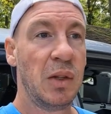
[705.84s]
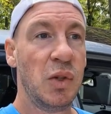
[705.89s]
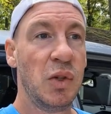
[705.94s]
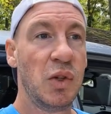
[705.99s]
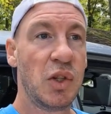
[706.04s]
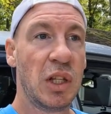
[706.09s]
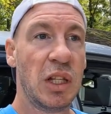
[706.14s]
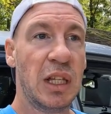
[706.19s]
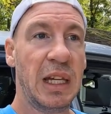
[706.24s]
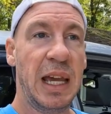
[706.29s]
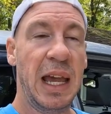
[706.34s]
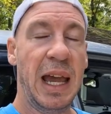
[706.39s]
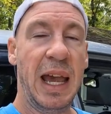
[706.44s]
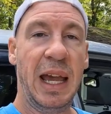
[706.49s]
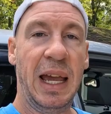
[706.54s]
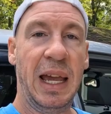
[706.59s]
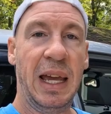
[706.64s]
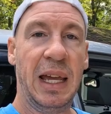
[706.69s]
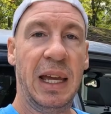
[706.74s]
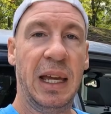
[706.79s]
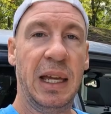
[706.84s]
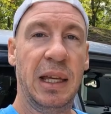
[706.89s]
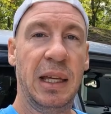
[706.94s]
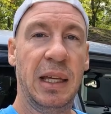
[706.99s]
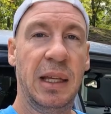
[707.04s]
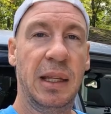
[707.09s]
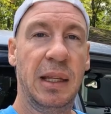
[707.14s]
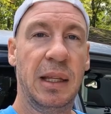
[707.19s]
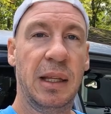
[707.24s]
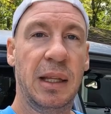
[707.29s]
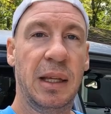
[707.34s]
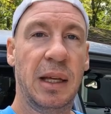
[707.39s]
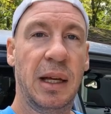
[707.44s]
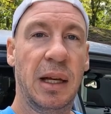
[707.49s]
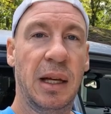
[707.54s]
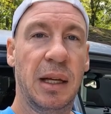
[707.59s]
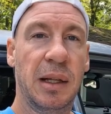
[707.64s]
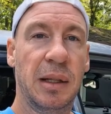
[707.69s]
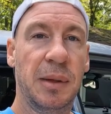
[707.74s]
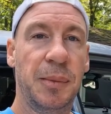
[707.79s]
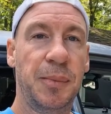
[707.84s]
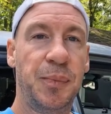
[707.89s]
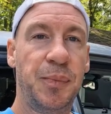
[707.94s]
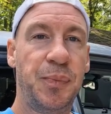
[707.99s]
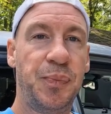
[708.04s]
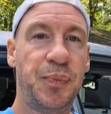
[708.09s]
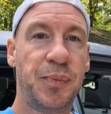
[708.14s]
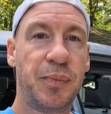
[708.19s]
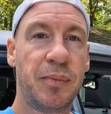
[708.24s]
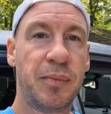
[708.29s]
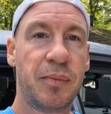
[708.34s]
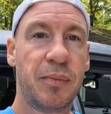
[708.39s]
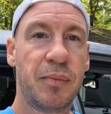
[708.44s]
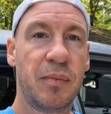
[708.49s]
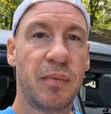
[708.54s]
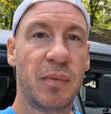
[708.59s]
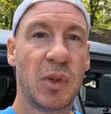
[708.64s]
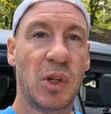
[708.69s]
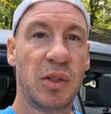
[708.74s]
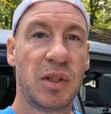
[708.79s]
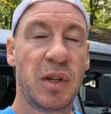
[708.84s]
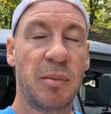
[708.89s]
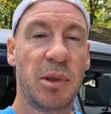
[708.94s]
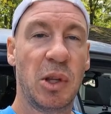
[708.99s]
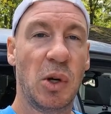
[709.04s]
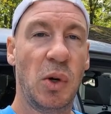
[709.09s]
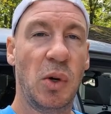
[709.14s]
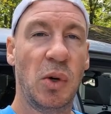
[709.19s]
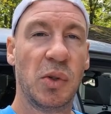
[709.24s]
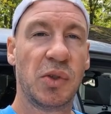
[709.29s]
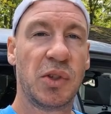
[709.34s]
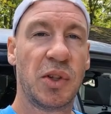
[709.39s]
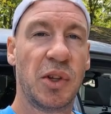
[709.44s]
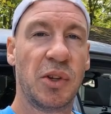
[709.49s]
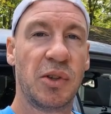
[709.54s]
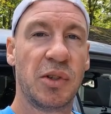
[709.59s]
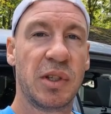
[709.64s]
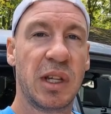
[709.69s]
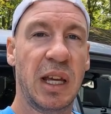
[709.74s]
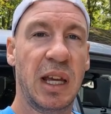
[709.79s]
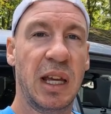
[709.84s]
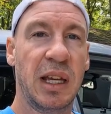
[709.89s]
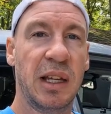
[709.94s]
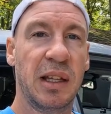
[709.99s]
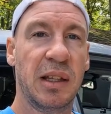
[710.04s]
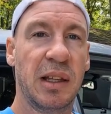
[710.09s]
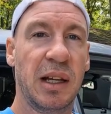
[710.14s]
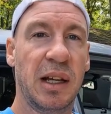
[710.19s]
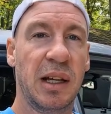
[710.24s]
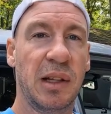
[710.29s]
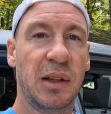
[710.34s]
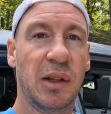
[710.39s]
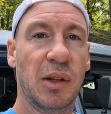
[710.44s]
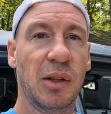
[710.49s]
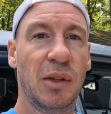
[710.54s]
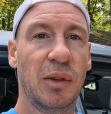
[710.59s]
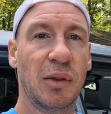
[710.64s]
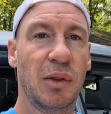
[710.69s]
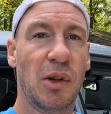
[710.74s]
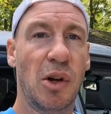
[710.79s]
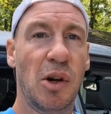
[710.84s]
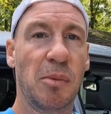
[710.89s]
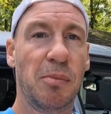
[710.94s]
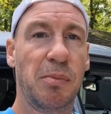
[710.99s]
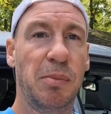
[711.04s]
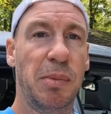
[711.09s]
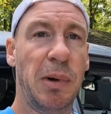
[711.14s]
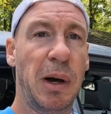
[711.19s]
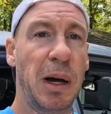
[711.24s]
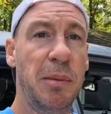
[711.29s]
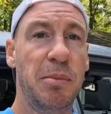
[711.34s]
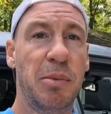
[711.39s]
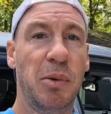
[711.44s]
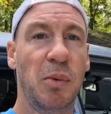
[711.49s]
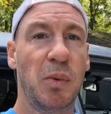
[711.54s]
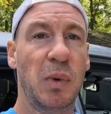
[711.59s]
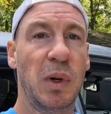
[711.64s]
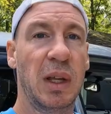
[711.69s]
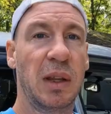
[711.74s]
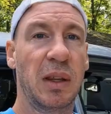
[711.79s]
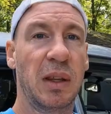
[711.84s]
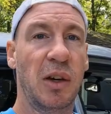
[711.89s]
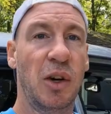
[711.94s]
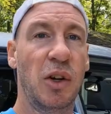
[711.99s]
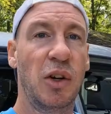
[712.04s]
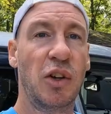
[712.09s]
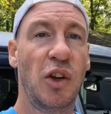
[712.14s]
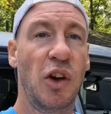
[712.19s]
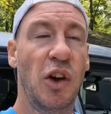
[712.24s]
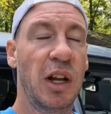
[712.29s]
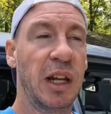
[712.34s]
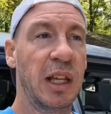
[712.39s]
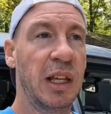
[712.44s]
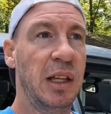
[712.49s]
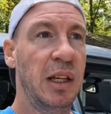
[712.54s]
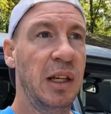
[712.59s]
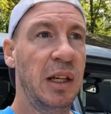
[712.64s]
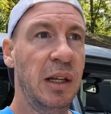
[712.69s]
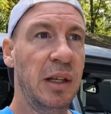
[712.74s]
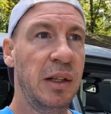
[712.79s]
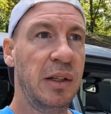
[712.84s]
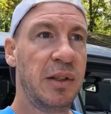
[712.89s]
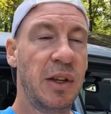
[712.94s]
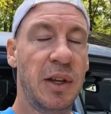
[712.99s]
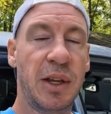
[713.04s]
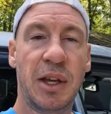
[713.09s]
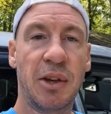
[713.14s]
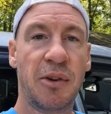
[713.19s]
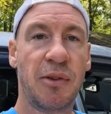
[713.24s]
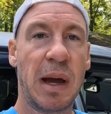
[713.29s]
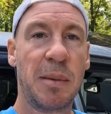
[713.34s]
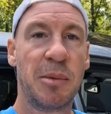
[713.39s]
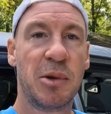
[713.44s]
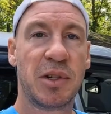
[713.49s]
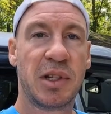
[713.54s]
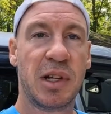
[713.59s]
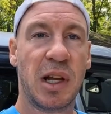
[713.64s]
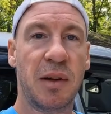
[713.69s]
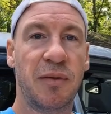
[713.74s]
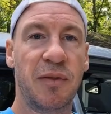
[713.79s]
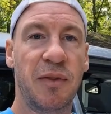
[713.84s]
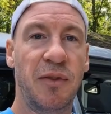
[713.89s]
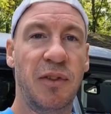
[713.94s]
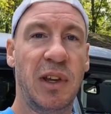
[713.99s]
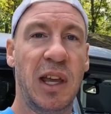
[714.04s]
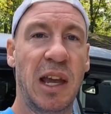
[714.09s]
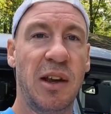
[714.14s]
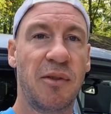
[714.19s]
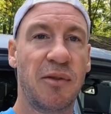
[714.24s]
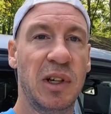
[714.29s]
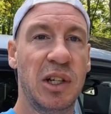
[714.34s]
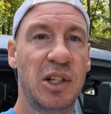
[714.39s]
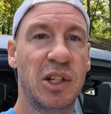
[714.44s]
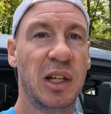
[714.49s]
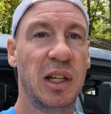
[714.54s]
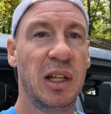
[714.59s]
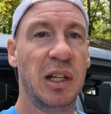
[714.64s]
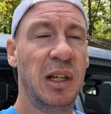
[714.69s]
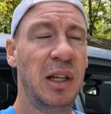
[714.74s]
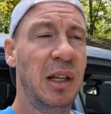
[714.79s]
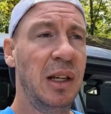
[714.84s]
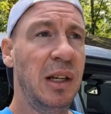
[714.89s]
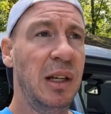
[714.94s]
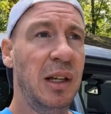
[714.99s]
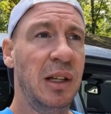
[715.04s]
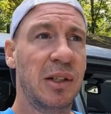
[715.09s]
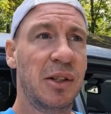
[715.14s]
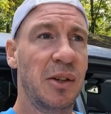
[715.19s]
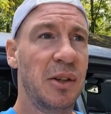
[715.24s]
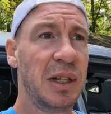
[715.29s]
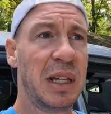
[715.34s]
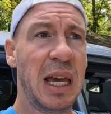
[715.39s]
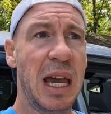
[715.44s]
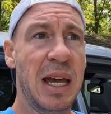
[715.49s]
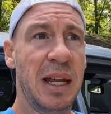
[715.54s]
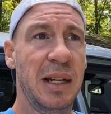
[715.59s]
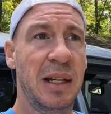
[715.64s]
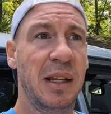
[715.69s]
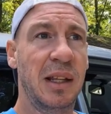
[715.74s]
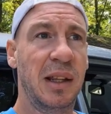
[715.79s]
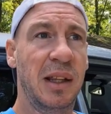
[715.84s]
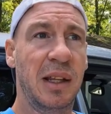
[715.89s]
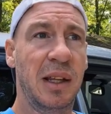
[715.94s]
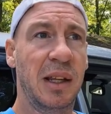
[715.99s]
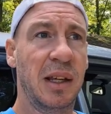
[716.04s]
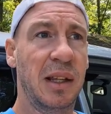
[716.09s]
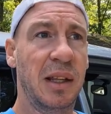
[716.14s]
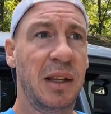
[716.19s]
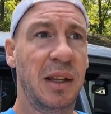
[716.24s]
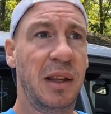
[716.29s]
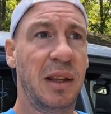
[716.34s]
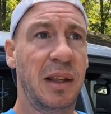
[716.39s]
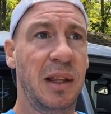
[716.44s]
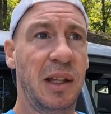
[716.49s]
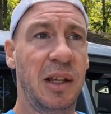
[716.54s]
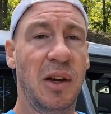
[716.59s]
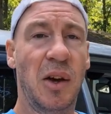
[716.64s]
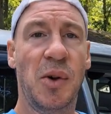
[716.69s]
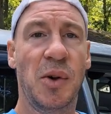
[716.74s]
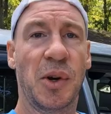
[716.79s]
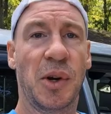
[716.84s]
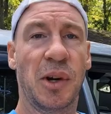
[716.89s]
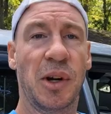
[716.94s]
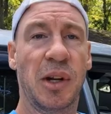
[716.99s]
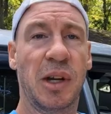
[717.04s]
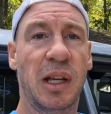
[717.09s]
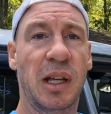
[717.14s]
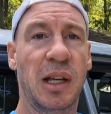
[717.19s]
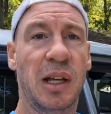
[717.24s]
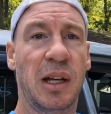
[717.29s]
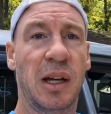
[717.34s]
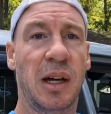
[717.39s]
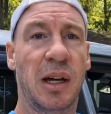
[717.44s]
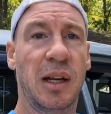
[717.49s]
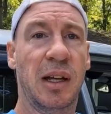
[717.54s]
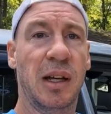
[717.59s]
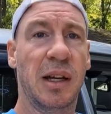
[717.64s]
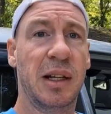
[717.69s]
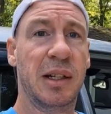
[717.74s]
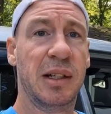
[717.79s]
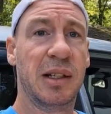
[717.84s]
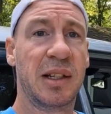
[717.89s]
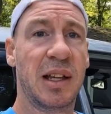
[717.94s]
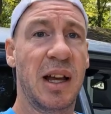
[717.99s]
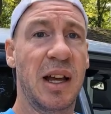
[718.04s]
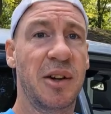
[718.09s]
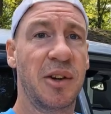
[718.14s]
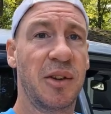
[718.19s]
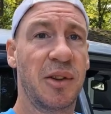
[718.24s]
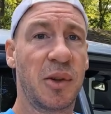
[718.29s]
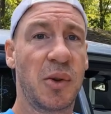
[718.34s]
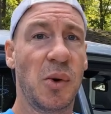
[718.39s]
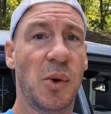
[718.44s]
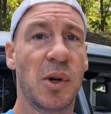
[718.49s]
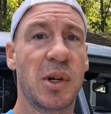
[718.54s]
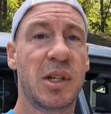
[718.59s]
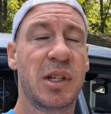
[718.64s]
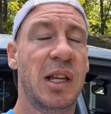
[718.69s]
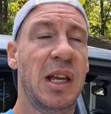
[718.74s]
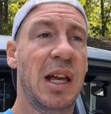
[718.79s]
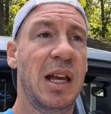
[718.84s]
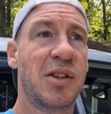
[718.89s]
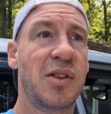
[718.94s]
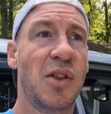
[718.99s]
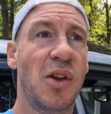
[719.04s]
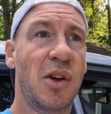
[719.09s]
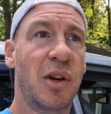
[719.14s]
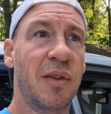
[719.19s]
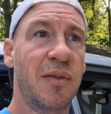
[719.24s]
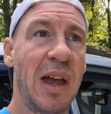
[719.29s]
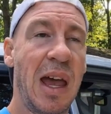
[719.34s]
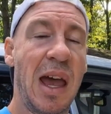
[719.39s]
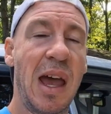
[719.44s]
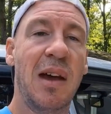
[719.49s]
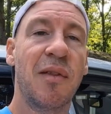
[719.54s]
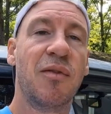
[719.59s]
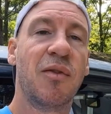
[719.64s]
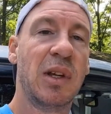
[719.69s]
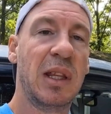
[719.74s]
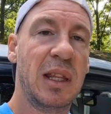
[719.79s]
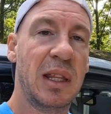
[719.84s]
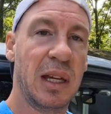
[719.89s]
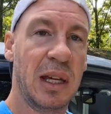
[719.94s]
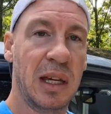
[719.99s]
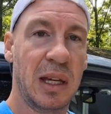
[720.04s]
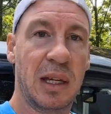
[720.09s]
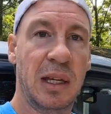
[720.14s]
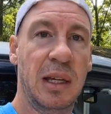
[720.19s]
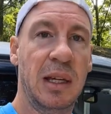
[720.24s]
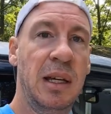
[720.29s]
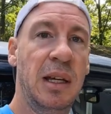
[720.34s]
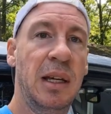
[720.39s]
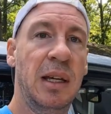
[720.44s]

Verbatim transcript: usually a uh, on some of the holes, there's a uh, long pipe with a hook on it so you can grab your stuff if you can't reach it. So again, the, the owner uh, and designer of the course has thought of everything